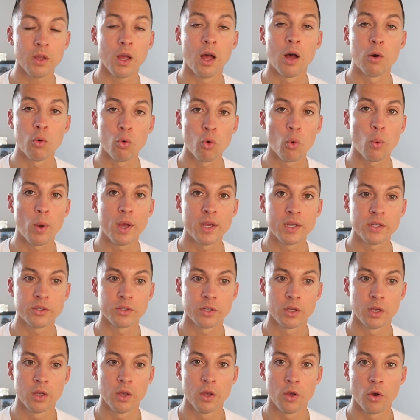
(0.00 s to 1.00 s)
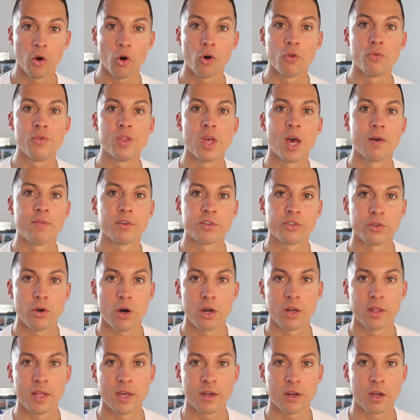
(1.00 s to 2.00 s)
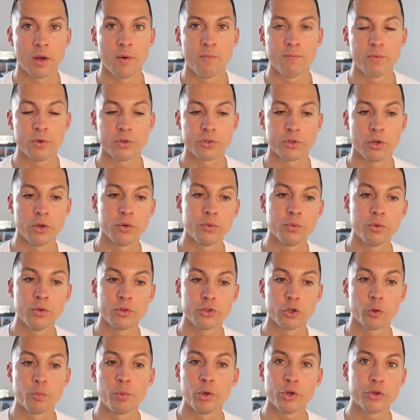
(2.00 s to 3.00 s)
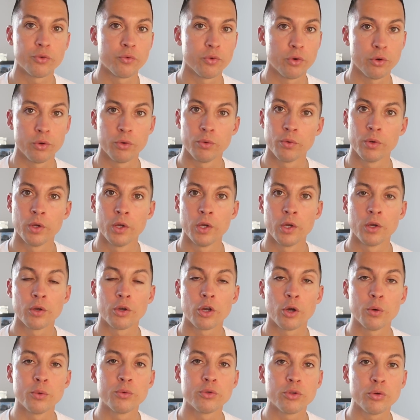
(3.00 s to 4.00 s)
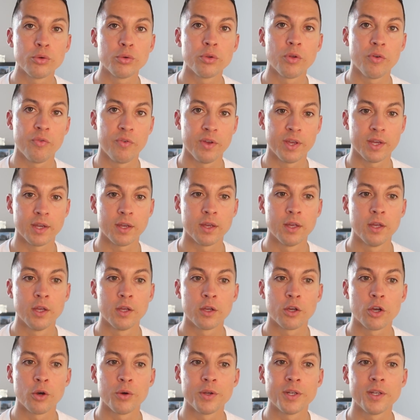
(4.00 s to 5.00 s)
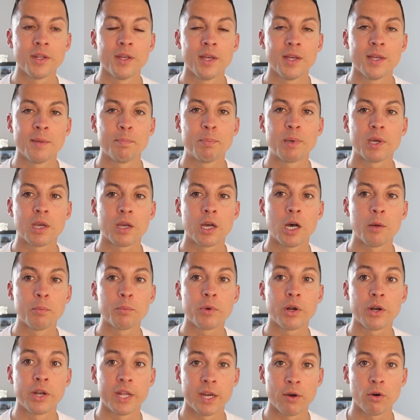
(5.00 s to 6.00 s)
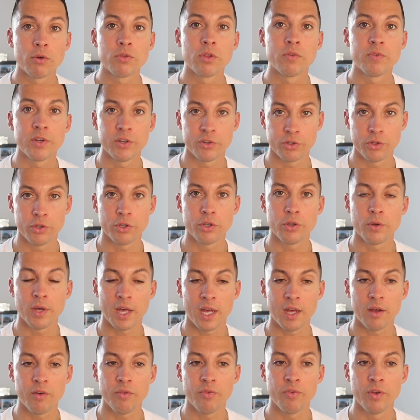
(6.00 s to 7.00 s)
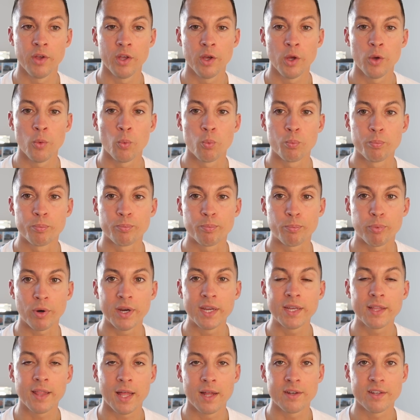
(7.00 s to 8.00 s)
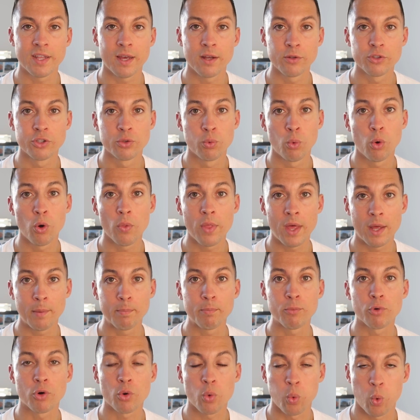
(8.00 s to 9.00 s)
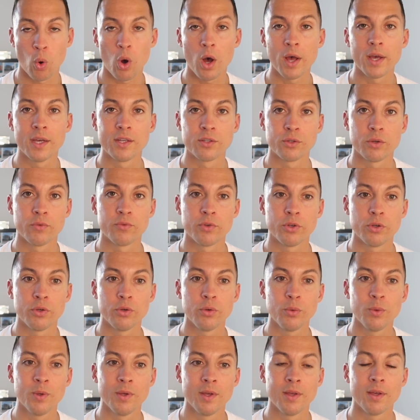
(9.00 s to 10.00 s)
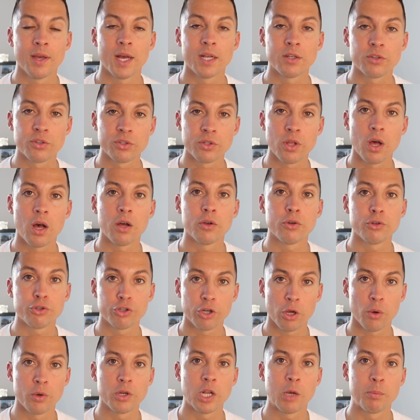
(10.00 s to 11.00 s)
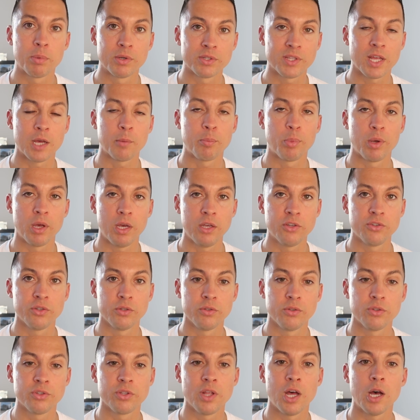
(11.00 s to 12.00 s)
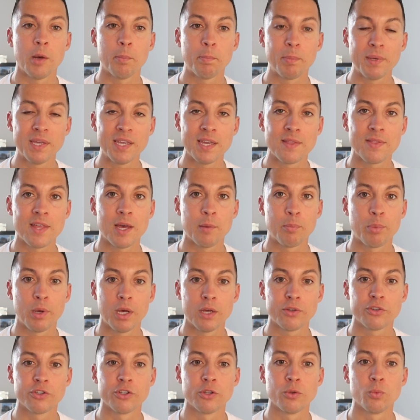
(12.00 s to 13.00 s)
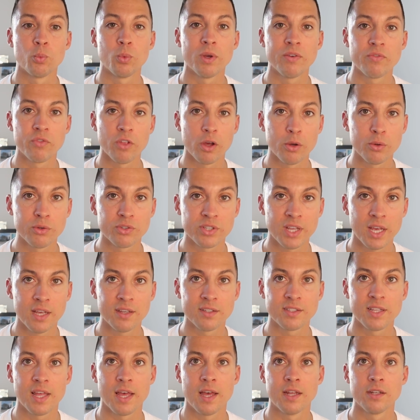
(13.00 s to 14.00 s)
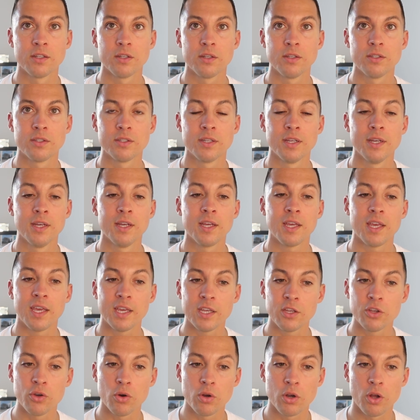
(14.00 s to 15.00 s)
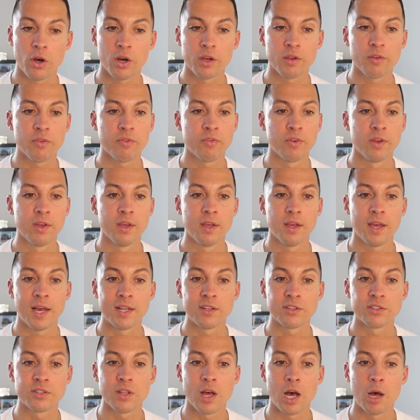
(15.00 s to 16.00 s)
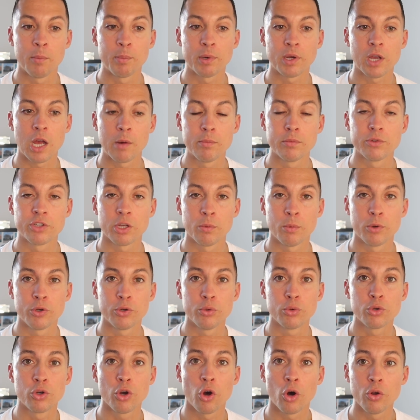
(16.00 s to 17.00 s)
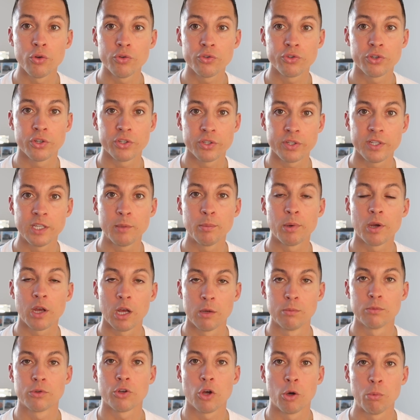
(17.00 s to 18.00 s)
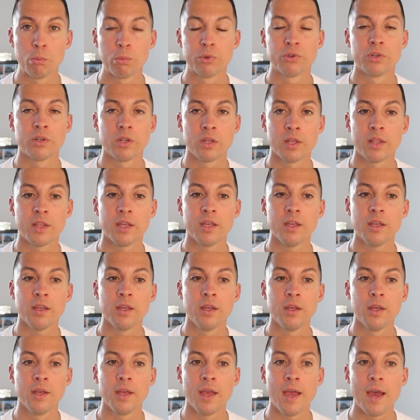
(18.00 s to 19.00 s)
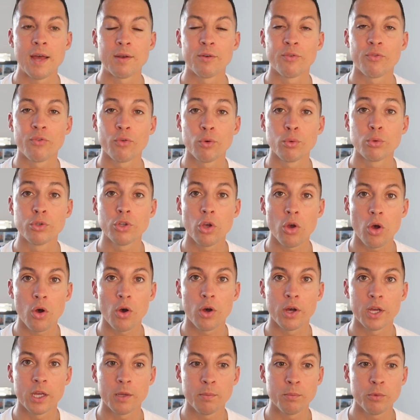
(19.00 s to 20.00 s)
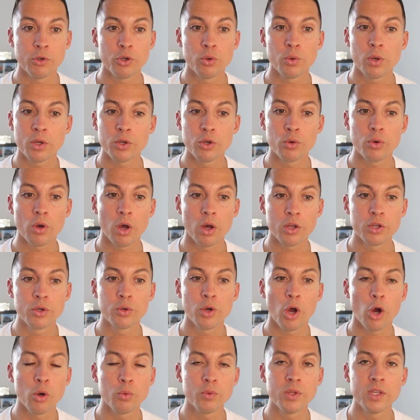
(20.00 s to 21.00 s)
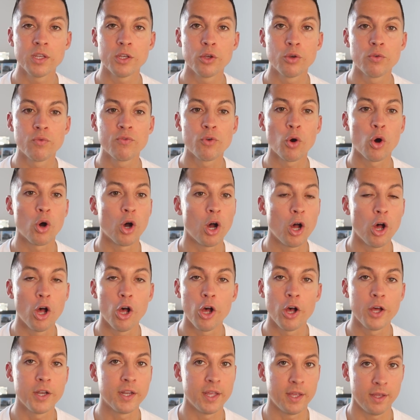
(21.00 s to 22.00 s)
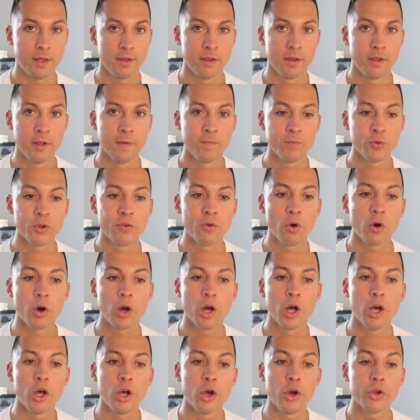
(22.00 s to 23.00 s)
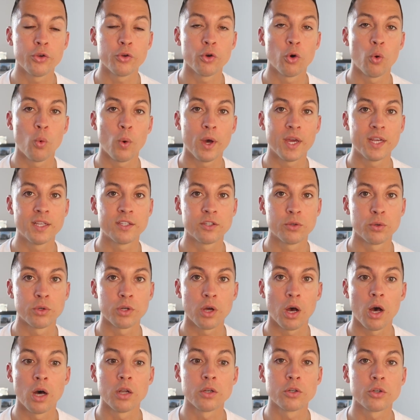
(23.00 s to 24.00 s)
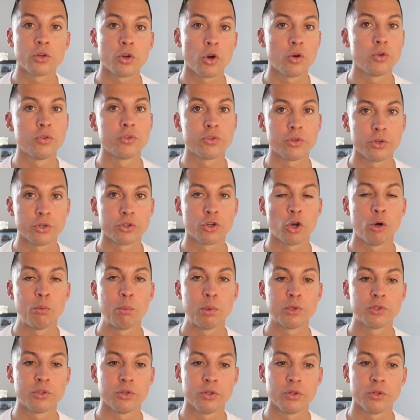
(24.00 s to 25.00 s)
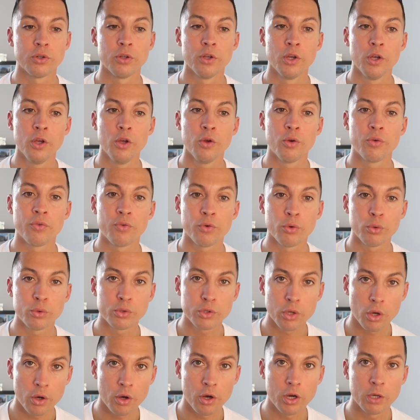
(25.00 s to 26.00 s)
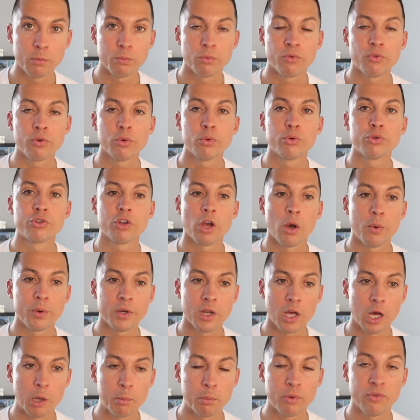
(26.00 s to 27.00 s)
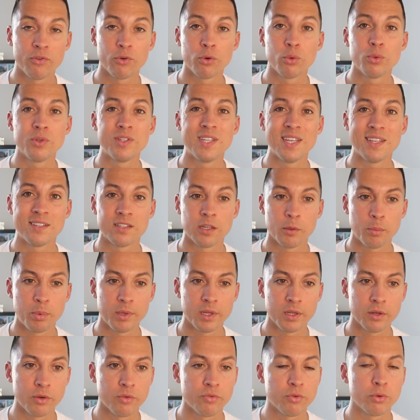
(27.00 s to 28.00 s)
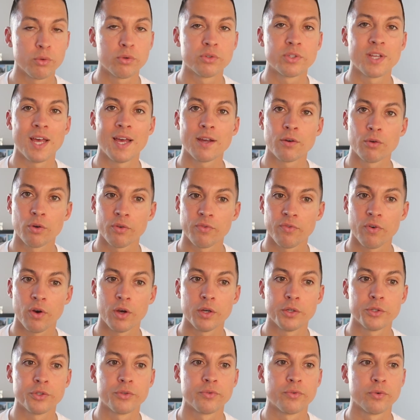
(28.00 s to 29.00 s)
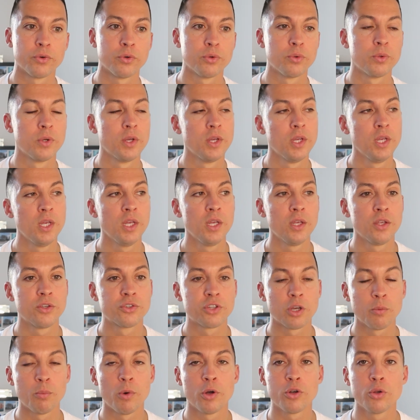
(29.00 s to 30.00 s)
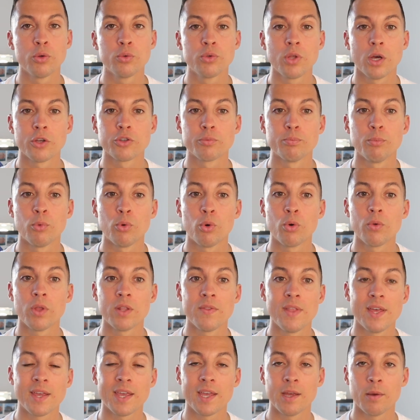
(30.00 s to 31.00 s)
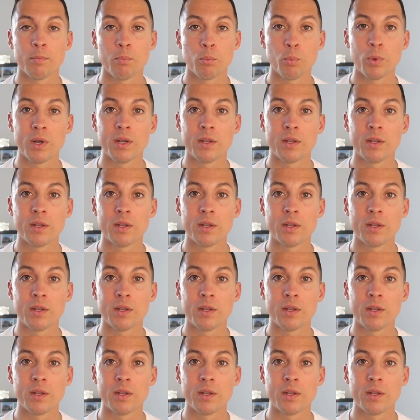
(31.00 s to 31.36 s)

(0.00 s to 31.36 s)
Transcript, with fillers: are always on the other side of that comfort zone so push through go and do the thing go and become clear on the vision that you have break that down to what that requires of you and start showing up as that person. Start being that person with those set of standards in your life and start becoming someone who consciously becomes competent at it. And through time, you, you, you only, you've got to earn it. You've got to earn your way to an unconscious competent through time, through showing up, through discipline, through sacrifice, through someone who does more than they get